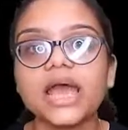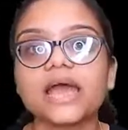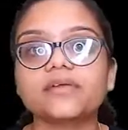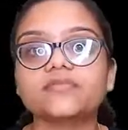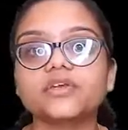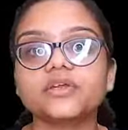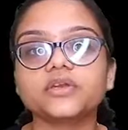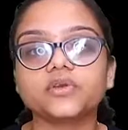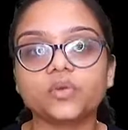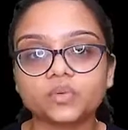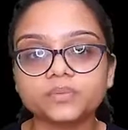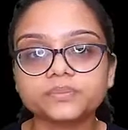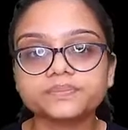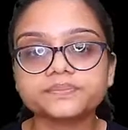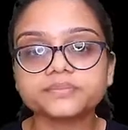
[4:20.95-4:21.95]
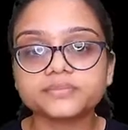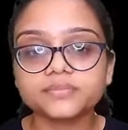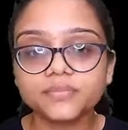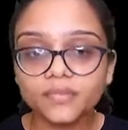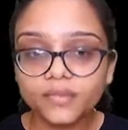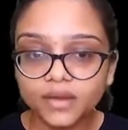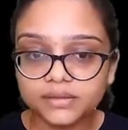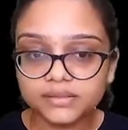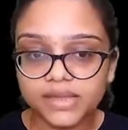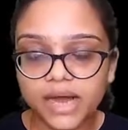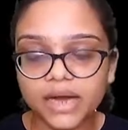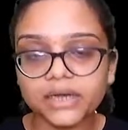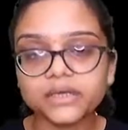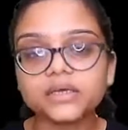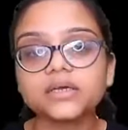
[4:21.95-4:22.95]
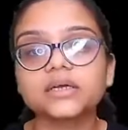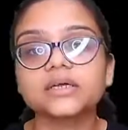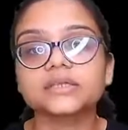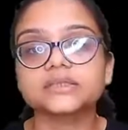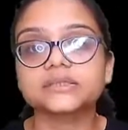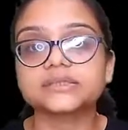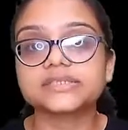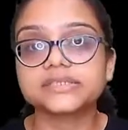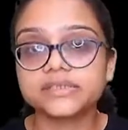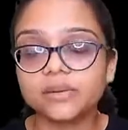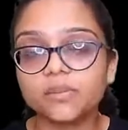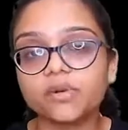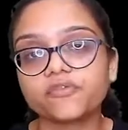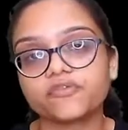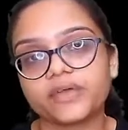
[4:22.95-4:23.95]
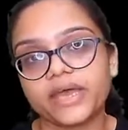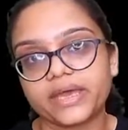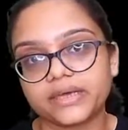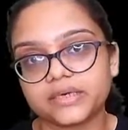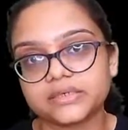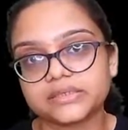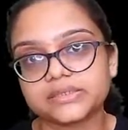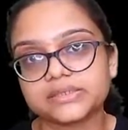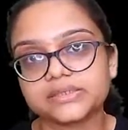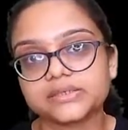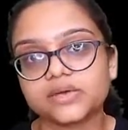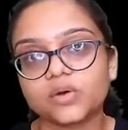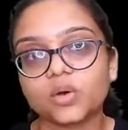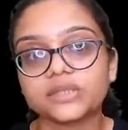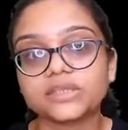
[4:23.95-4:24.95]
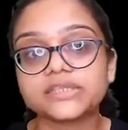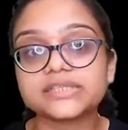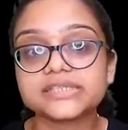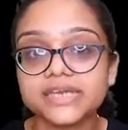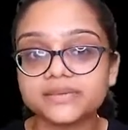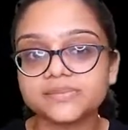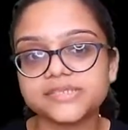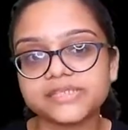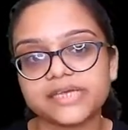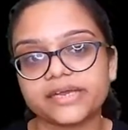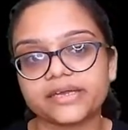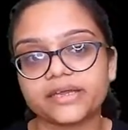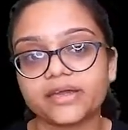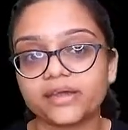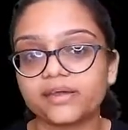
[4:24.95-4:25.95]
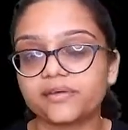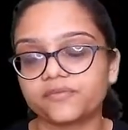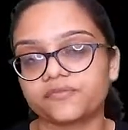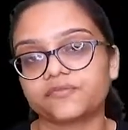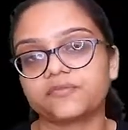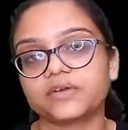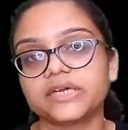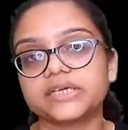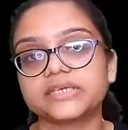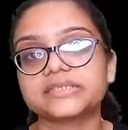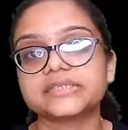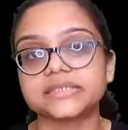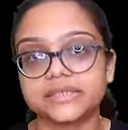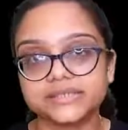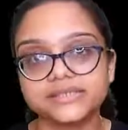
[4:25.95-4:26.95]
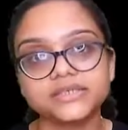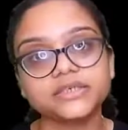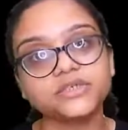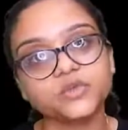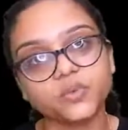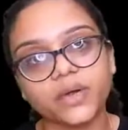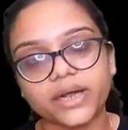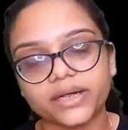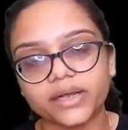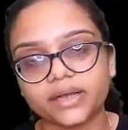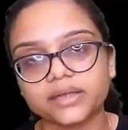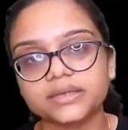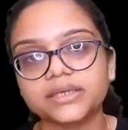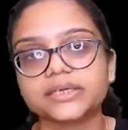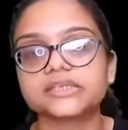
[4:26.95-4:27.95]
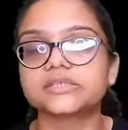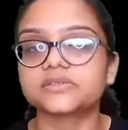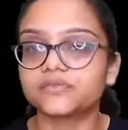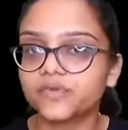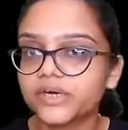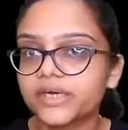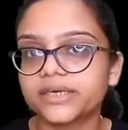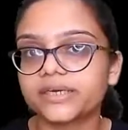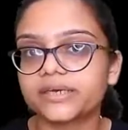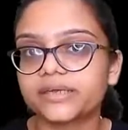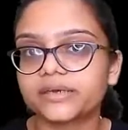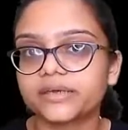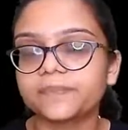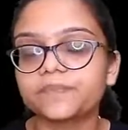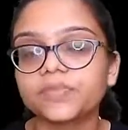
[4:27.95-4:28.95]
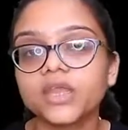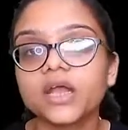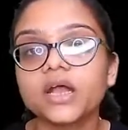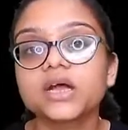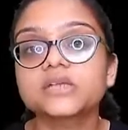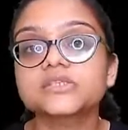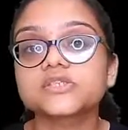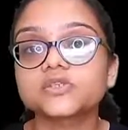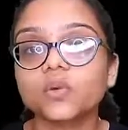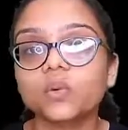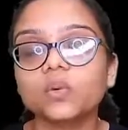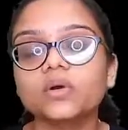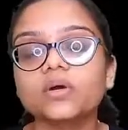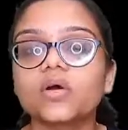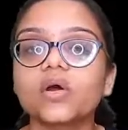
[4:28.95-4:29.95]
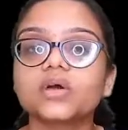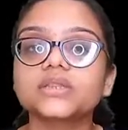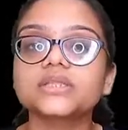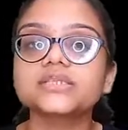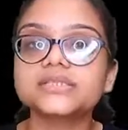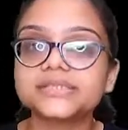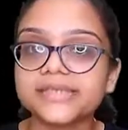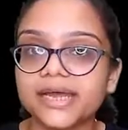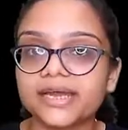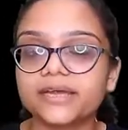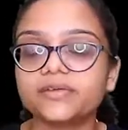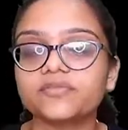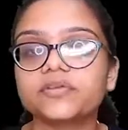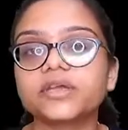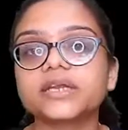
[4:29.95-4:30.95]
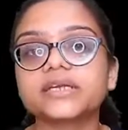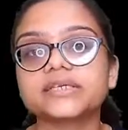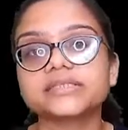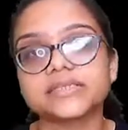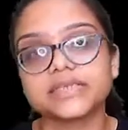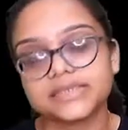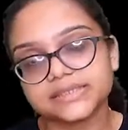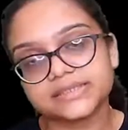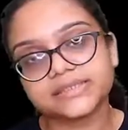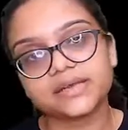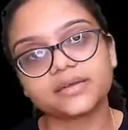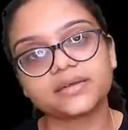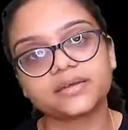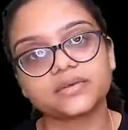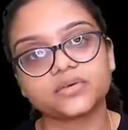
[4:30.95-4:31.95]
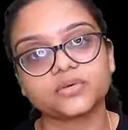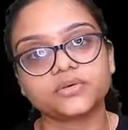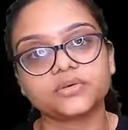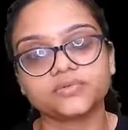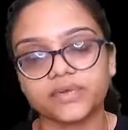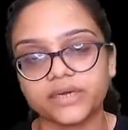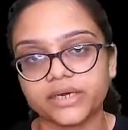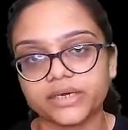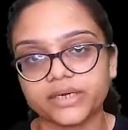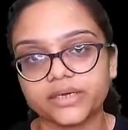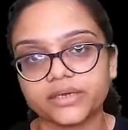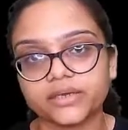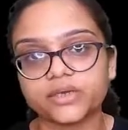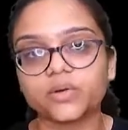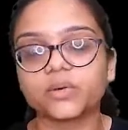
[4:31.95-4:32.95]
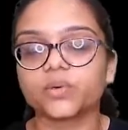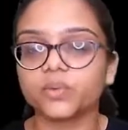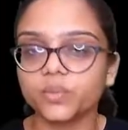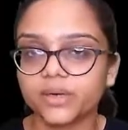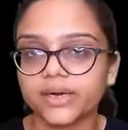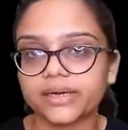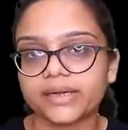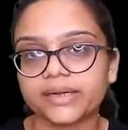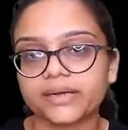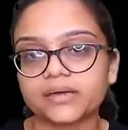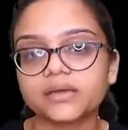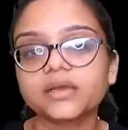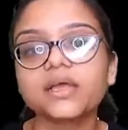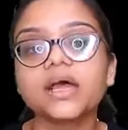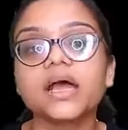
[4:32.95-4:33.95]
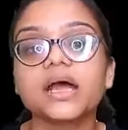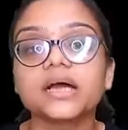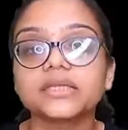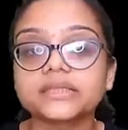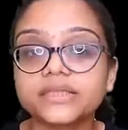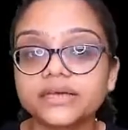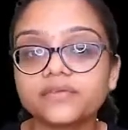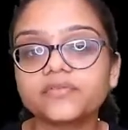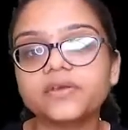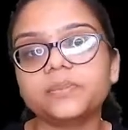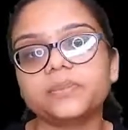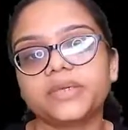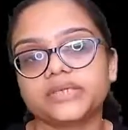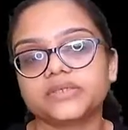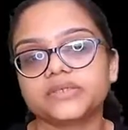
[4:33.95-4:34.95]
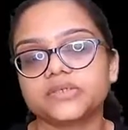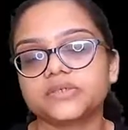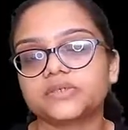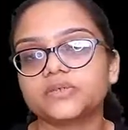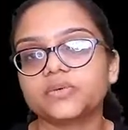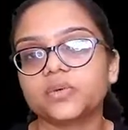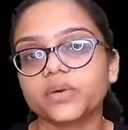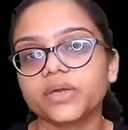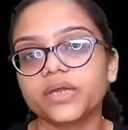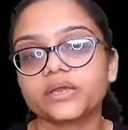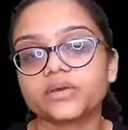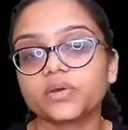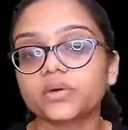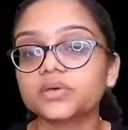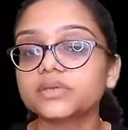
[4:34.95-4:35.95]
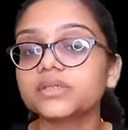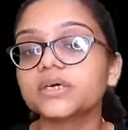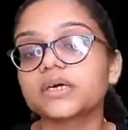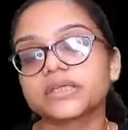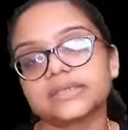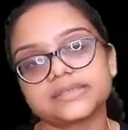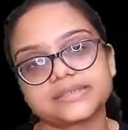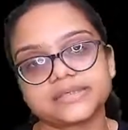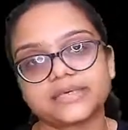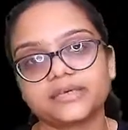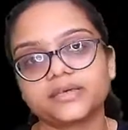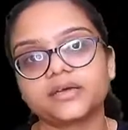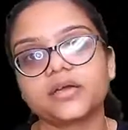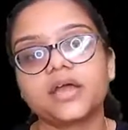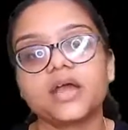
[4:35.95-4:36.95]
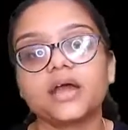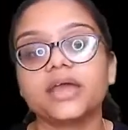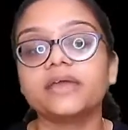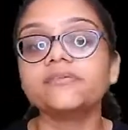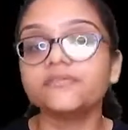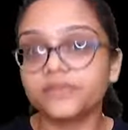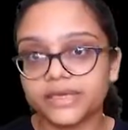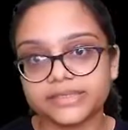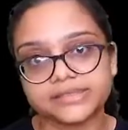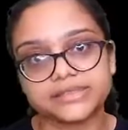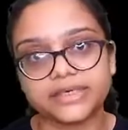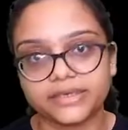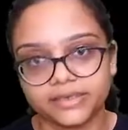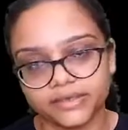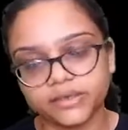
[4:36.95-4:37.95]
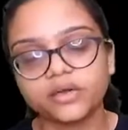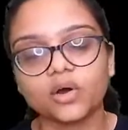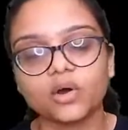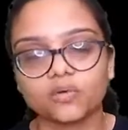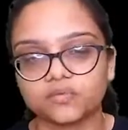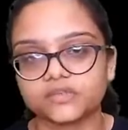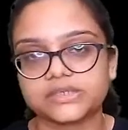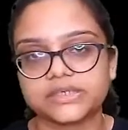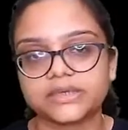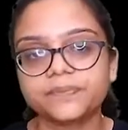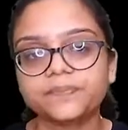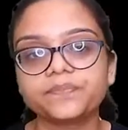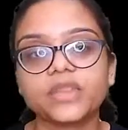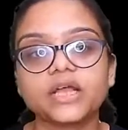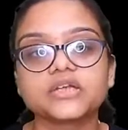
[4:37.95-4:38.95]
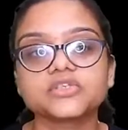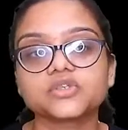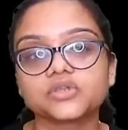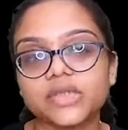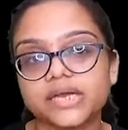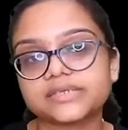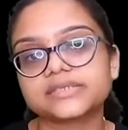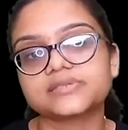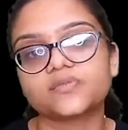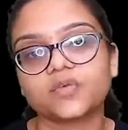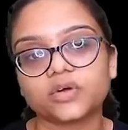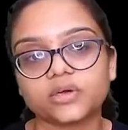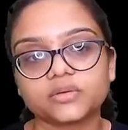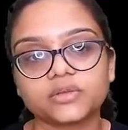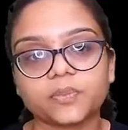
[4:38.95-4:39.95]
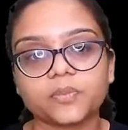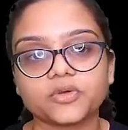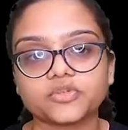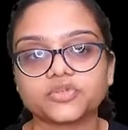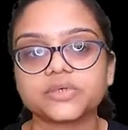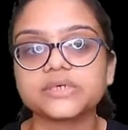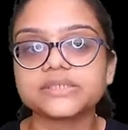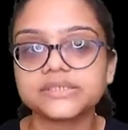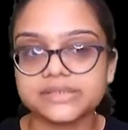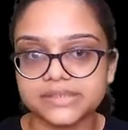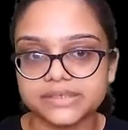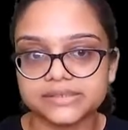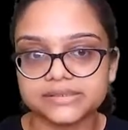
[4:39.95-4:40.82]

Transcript: And we know that the sum of angles on the same side, if it is less than 2 right angle, that is 180 degree. So on the side where it is less than 180 degree or 2 right angle, they will meet. Okay, not on the other side. If extended, obviously. So that's what the postulate says.